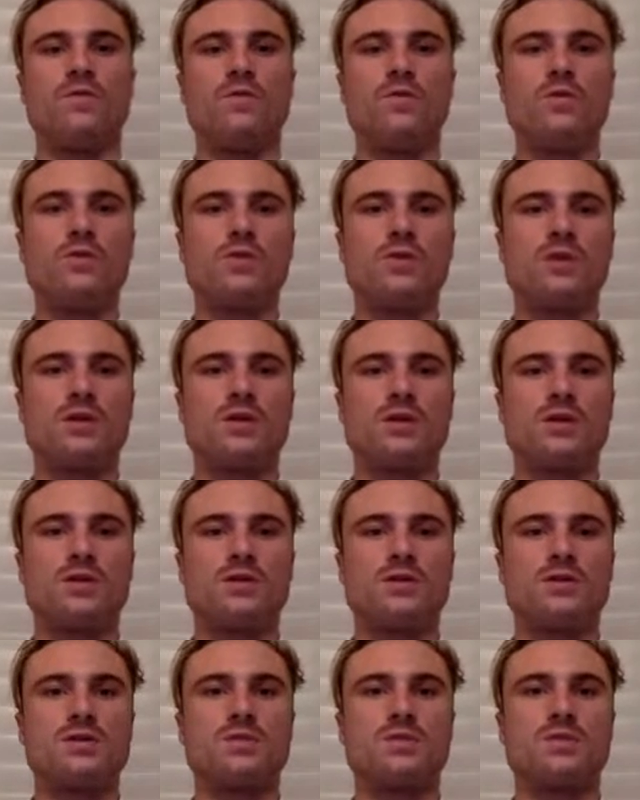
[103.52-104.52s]
The fourth link in
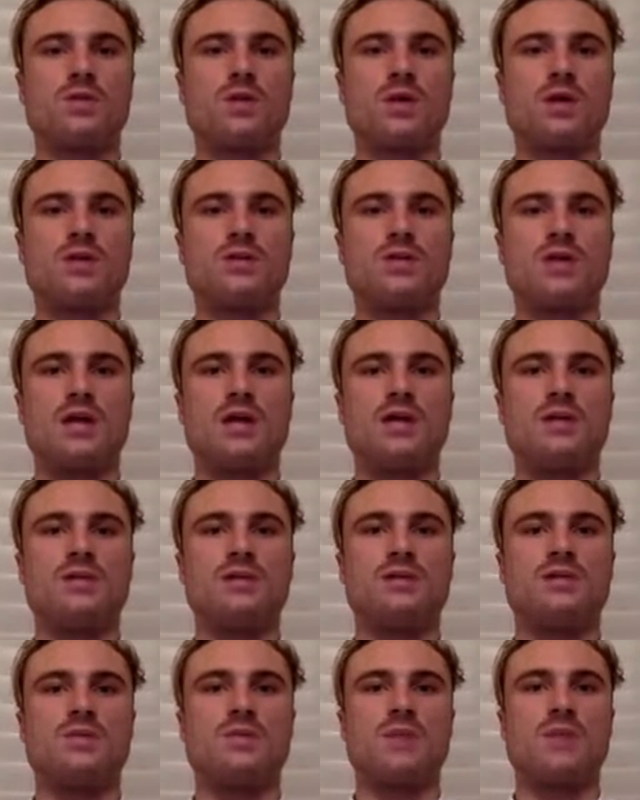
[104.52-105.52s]
the supply chain
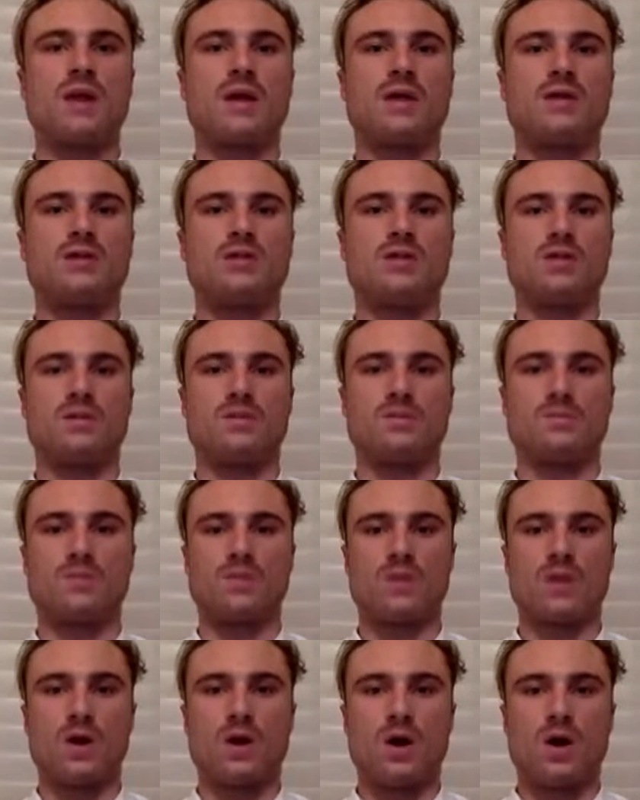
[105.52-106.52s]
is the packaging.
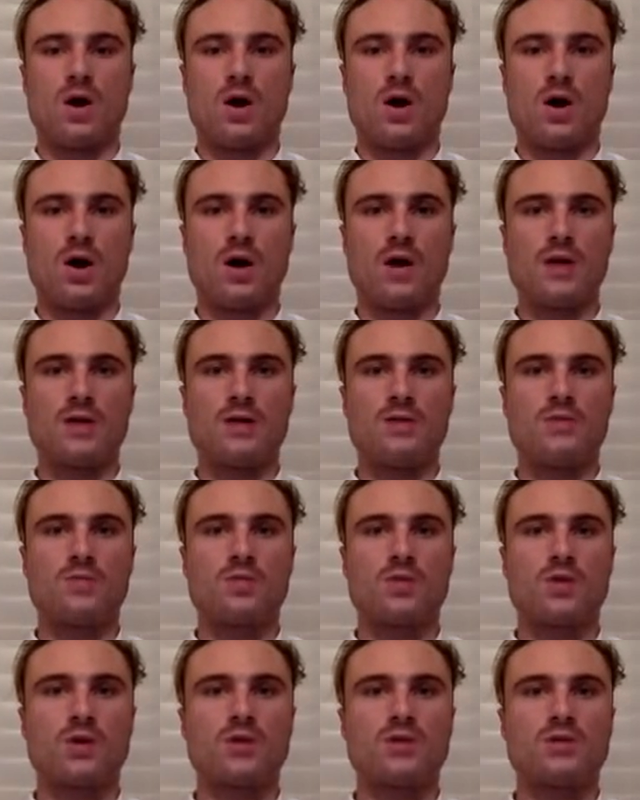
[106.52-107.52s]
Heineken
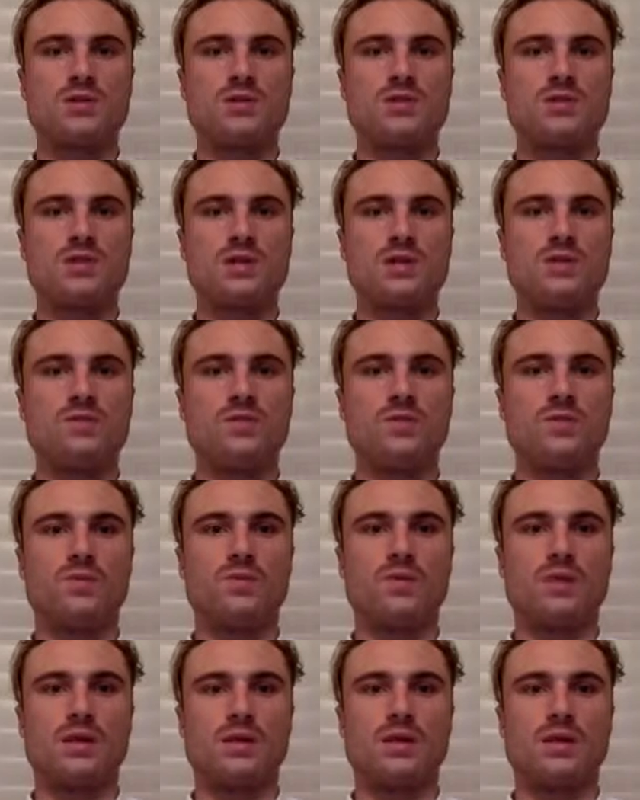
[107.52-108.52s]
prides itself on
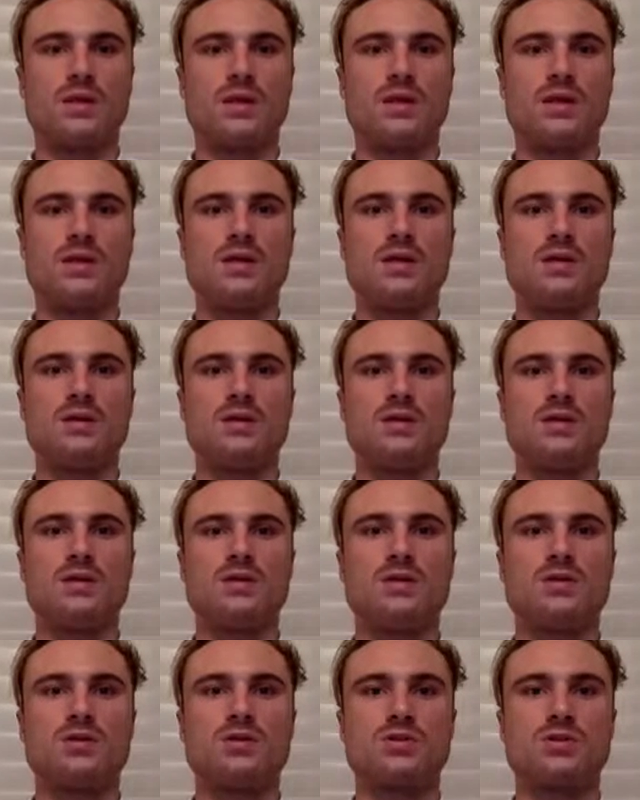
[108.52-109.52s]
being a leader in the
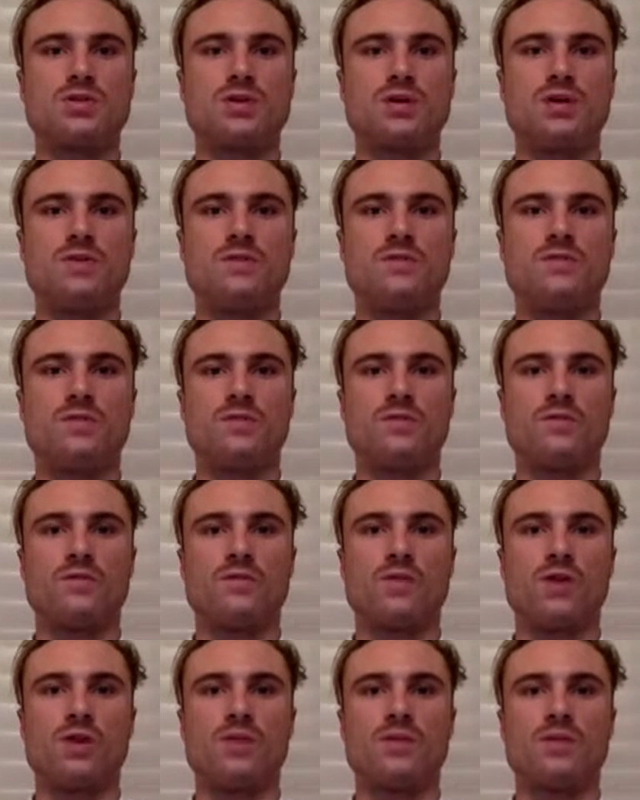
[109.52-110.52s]
industry for
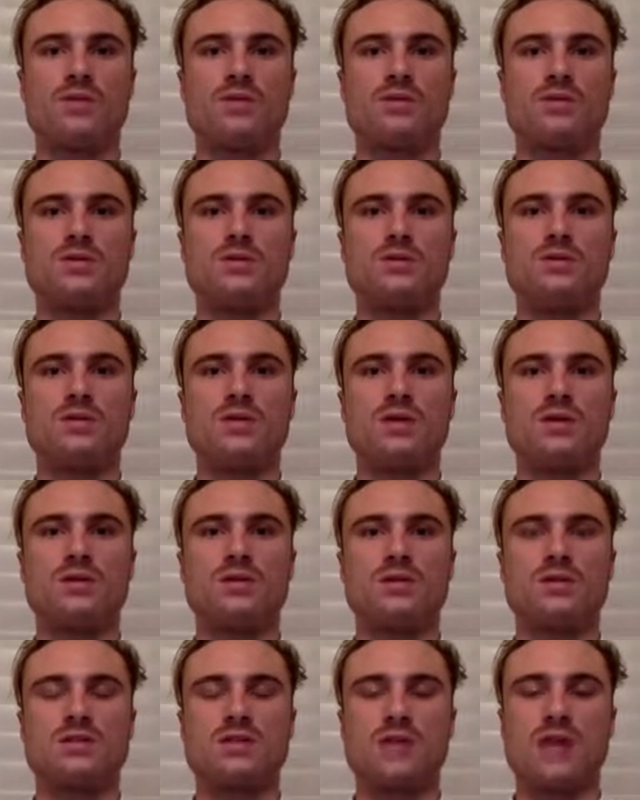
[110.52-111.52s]
environmental and
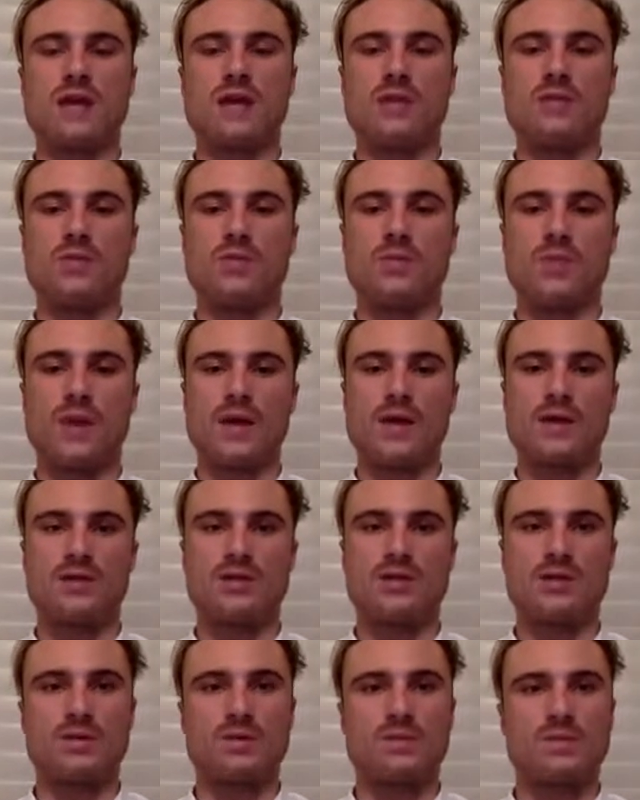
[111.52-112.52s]
sustainable
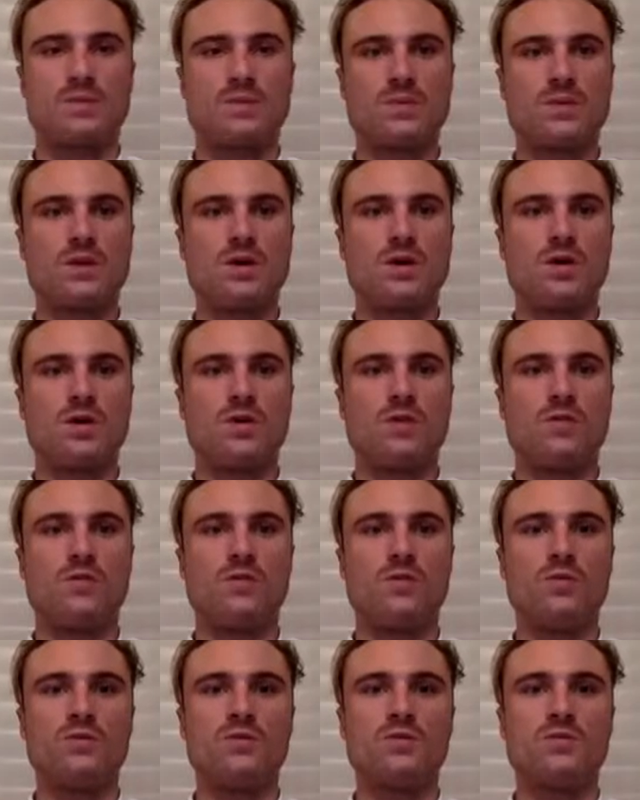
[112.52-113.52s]
packaging.
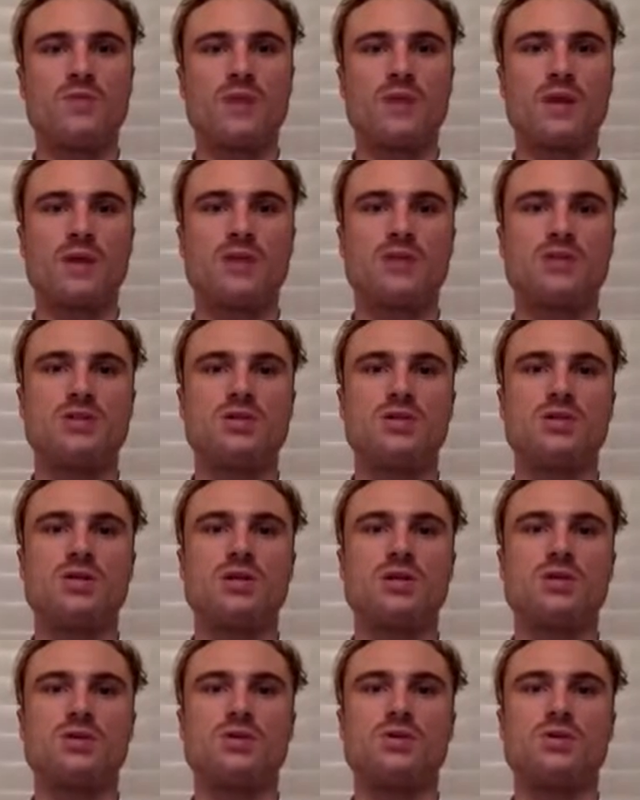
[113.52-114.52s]
Forms of packaging
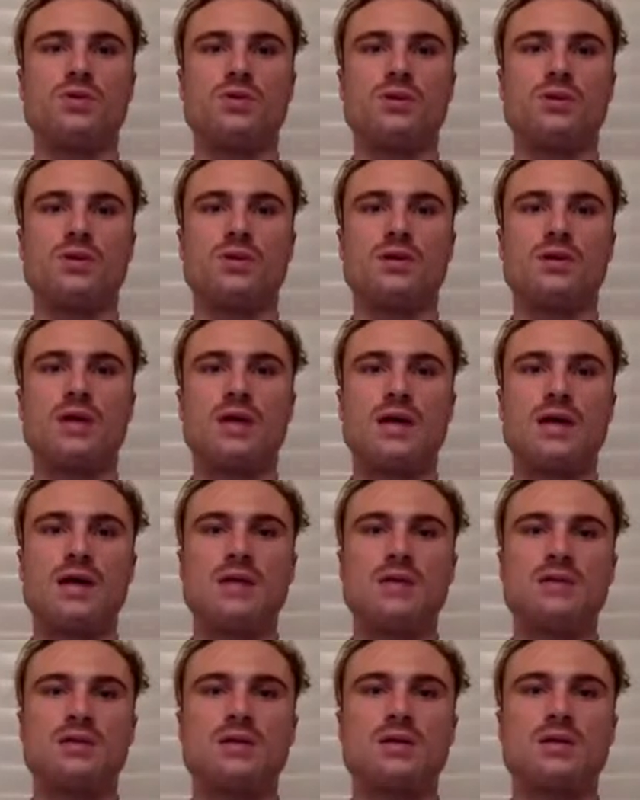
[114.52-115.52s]
including
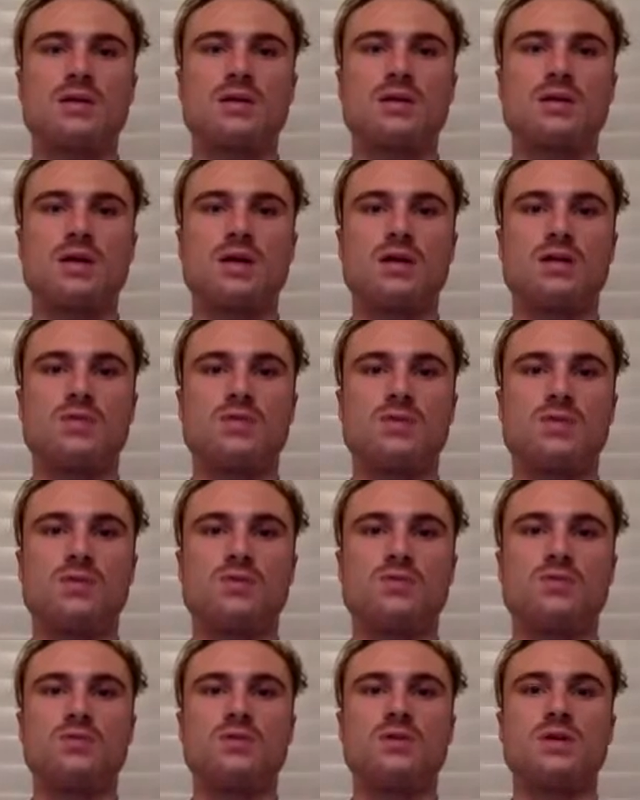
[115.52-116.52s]
cans, glass
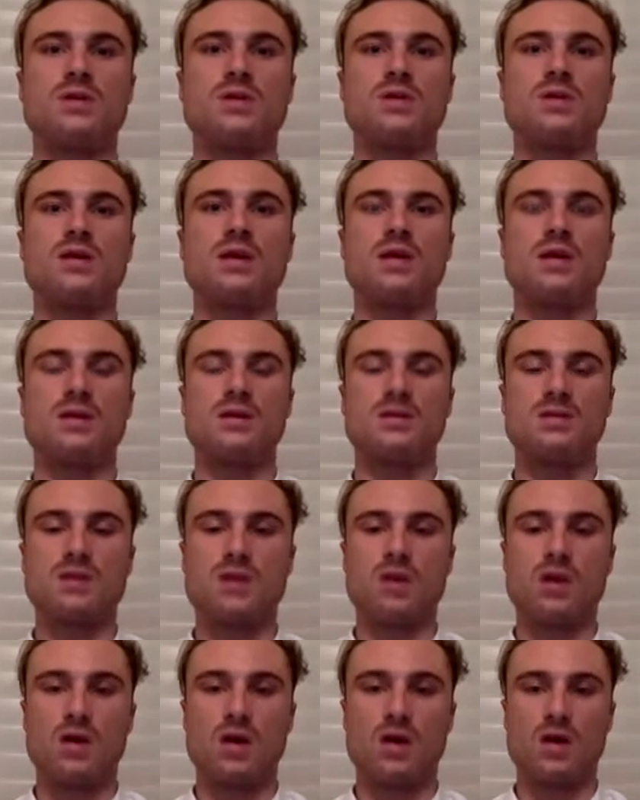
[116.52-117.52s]
bottles and kegs
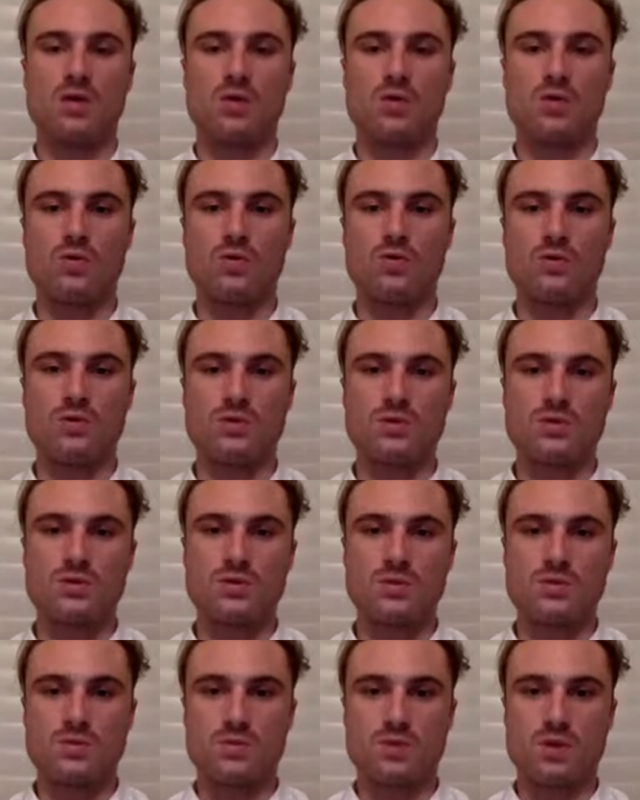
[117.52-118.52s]
are all
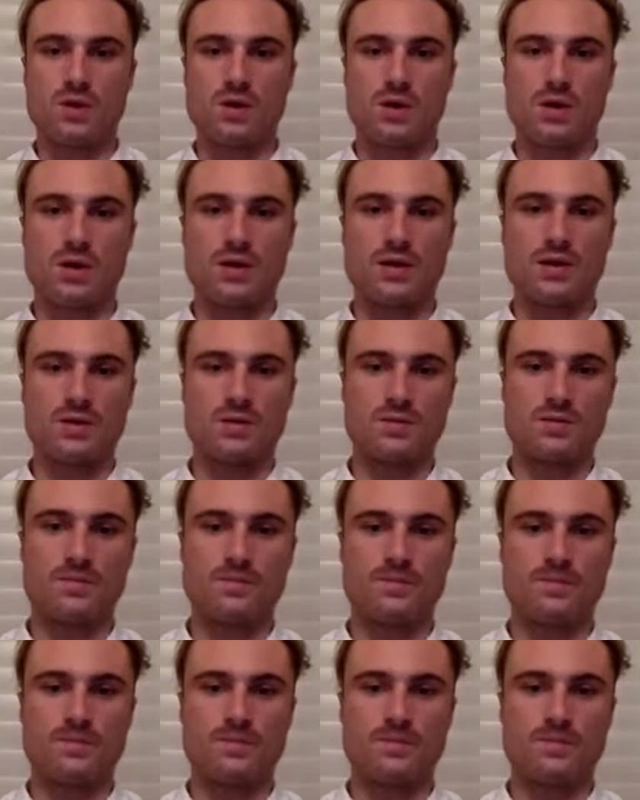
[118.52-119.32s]
used by Heineken.